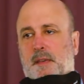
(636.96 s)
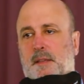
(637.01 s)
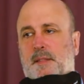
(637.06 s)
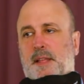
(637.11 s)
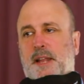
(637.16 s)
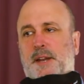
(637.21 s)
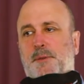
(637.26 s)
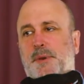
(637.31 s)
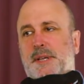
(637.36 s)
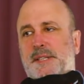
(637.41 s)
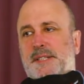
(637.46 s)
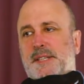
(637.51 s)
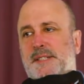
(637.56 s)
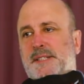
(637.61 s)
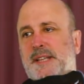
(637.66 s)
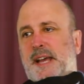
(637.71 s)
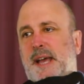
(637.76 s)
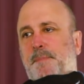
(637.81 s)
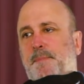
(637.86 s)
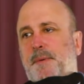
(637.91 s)
That was the
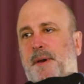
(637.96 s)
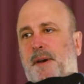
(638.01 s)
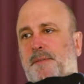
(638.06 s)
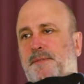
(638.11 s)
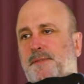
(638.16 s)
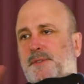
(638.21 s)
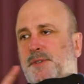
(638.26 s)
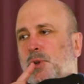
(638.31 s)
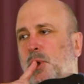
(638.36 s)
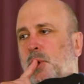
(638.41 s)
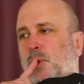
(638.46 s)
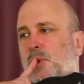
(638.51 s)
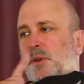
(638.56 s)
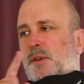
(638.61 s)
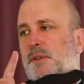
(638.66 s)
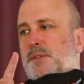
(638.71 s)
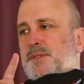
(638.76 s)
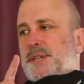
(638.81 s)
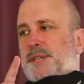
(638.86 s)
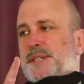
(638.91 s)
type of
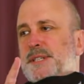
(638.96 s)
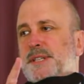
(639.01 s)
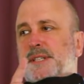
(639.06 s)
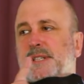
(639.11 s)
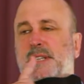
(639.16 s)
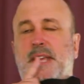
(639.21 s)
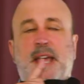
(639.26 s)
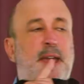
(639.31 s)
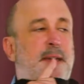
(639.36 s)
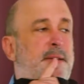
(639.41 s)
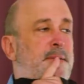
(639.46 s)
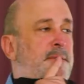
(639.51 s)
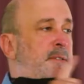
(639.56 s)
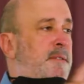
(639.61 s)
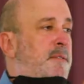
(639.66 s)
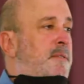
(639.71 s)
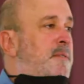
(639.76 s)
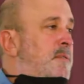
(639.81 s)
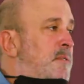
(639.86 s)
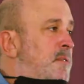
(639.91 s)
talk Jesus gave
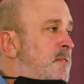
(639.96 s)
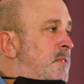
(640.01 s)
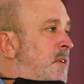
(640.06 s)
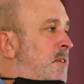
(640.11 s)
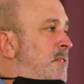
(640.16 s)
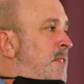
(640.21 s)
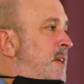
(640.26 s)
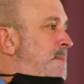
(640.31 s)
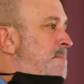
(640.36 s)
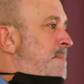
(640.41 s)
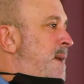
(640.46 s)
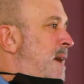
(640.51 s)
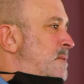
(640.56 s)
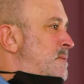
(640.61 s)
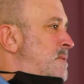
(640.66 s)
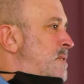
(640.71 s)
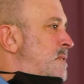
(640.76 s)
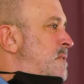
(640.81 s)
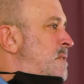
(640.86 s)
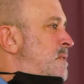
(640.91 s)
on that
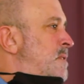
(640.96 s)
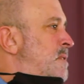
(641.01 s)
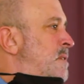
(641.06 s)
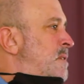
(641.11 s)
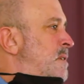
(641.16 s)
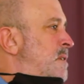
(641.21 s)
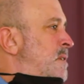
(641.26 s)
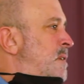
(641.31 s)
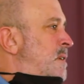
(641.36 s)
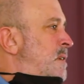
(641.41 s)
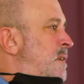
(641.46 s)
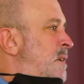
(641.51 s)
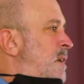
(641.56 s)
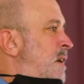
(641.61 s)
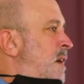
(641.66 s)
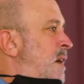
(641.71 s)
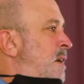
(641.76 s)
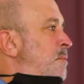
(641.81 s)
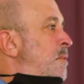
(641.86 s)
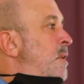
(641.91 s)
mountain.
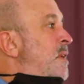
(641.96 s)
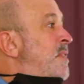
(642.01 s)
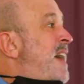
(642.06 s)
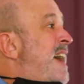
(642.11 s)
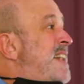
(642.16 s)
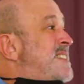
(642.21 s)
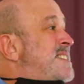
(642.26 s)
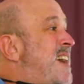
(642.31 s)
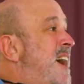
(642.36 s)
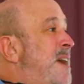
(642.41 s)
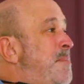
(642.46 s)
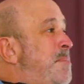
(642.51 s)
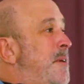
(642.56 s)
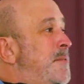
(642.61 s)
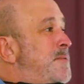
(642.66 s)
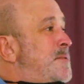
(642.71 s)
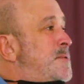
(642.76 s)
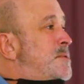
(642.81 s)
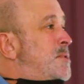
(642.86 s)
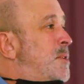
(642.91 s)
And with that type
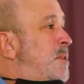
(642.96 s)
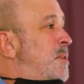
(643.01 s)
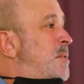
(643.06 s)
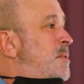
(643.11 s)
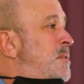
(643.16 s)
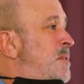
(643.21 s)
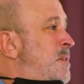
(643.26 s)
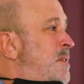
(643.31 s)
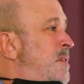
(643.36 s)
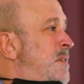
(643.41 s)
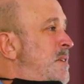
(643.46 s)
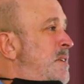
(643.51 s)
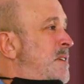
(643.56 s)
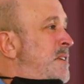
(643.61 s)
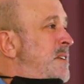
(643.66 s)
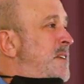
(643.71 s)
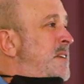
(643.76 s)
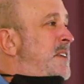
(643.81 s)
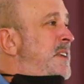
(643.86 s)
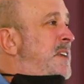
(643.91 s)
of talk,
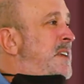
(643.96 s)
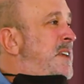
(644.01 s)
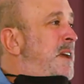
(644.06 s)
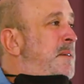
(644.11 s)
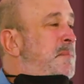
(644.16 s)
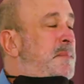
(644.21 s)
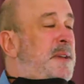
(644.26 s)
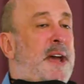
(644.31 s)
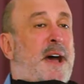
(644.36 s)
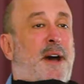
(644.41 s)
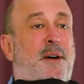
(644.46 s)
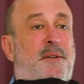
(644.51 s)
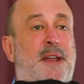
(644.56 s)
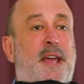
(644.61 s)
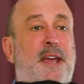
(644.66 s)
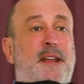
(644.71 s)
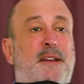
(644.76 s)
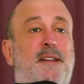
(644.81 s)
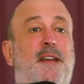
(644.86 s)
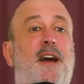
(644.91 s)
he came down
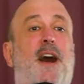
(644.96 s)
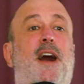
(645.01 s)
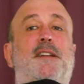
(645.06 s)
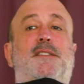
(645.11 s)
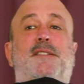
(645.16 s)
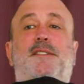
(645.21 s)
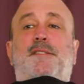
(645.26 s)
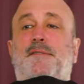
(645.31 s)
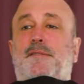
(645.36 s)
and God